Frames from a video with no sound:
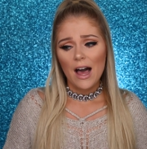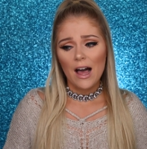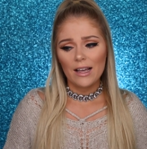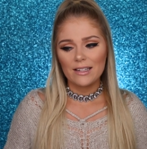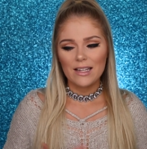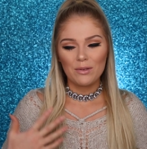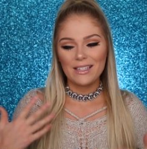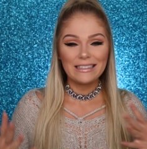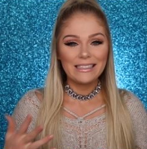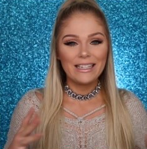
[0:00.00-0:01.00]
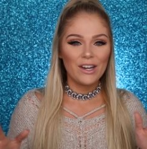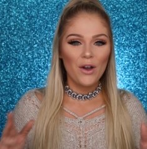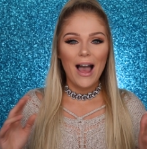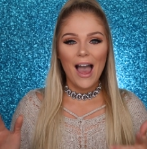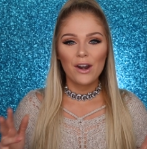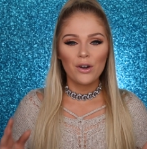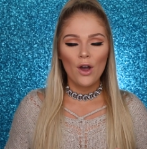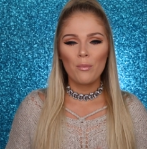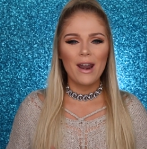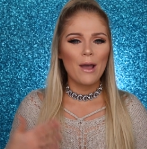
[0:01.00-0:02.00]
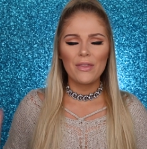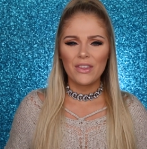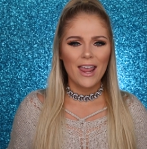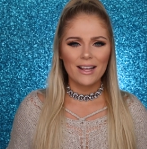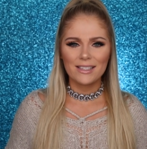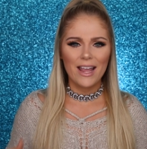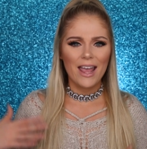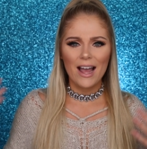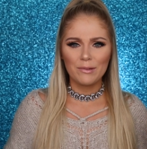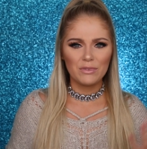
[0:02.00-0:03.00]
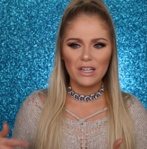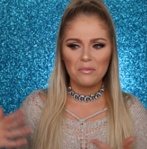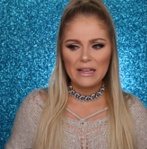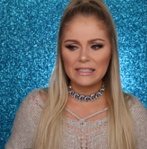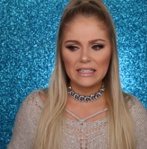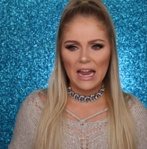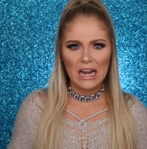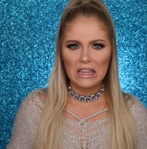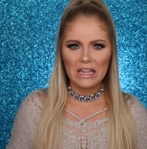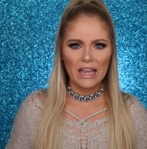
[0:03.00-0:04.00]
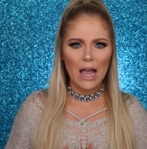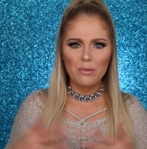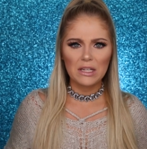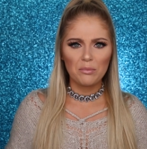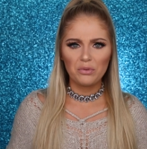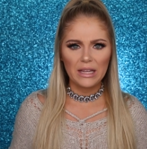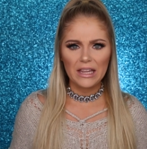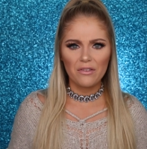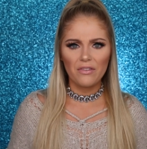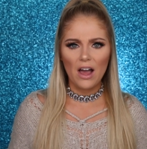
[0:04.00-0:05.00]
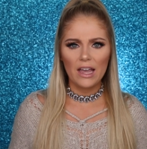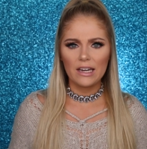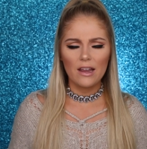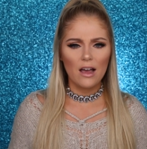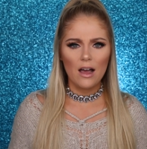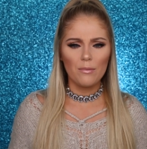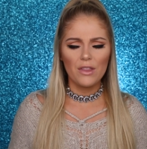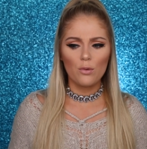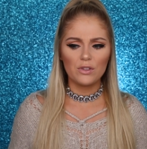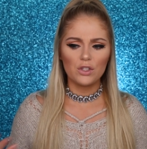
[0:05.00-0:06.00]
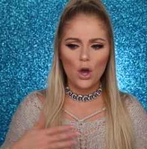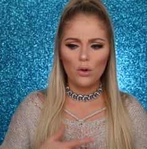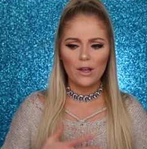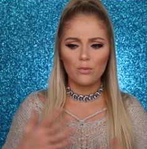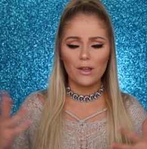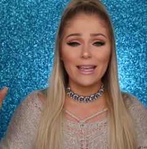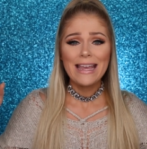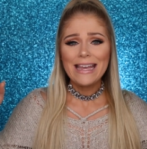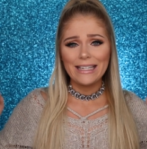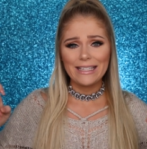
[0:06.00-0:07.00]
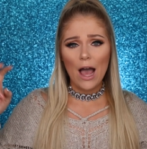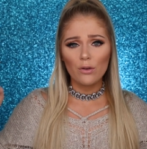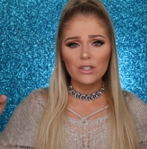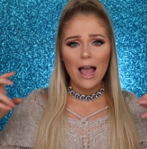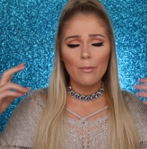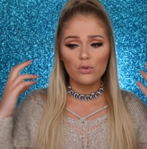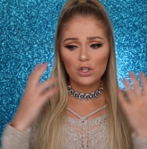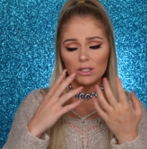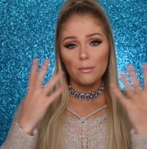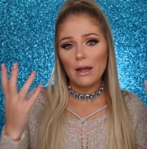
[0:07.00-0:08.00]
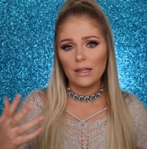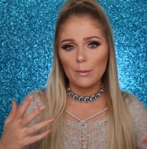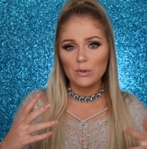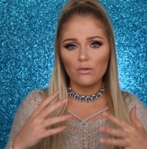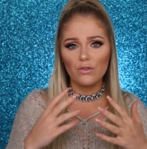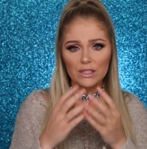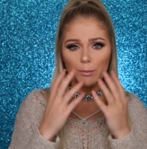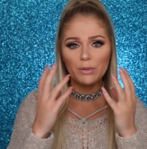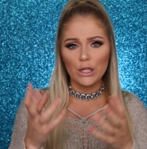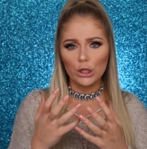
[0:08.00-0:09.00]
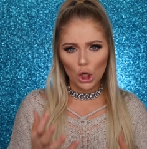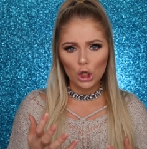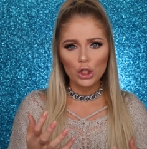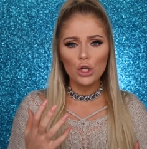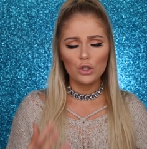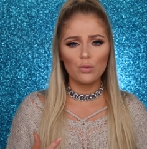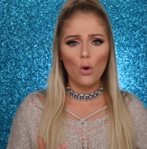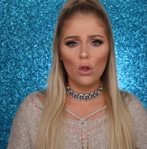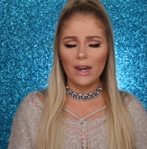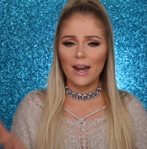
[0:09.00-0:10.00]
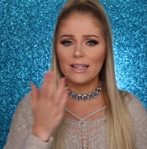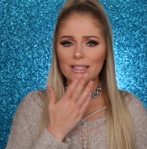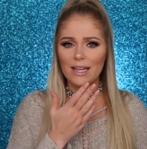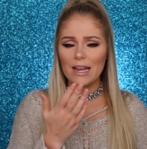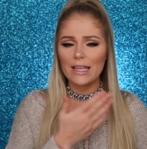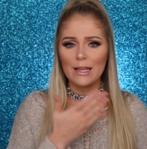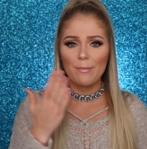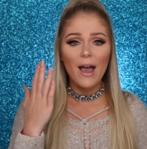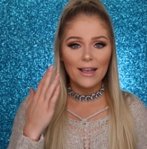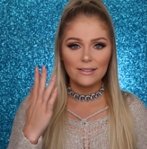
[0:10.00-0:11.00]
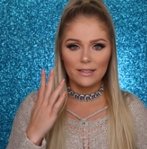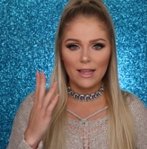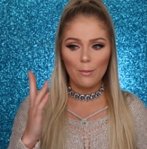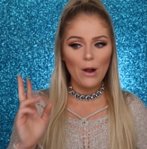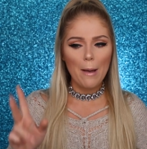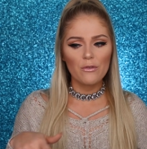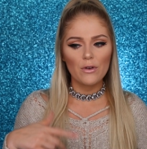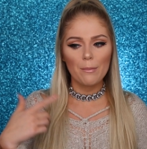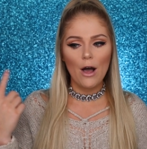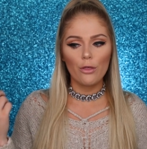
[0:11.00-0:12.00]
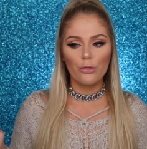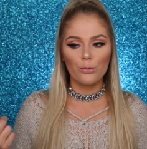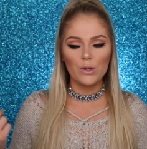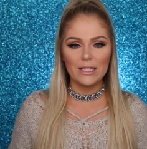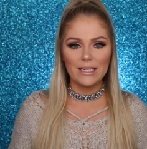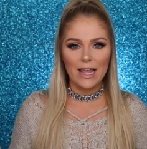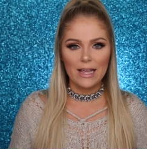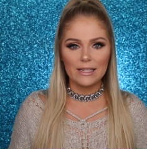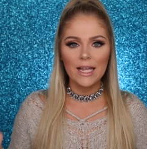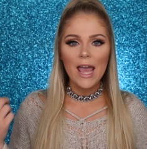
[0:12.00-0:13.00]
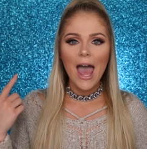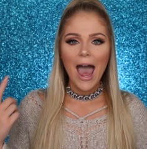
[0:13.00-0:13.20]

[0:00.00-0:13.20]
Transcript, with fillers: because uh, I was like, eh, you know, I don't know. But I went the next day. I did basically anything. Like I was completely fine. Um, there was no like really downtime. It was just that my lips visibly looked swollen and I did keep icing them probably for about three days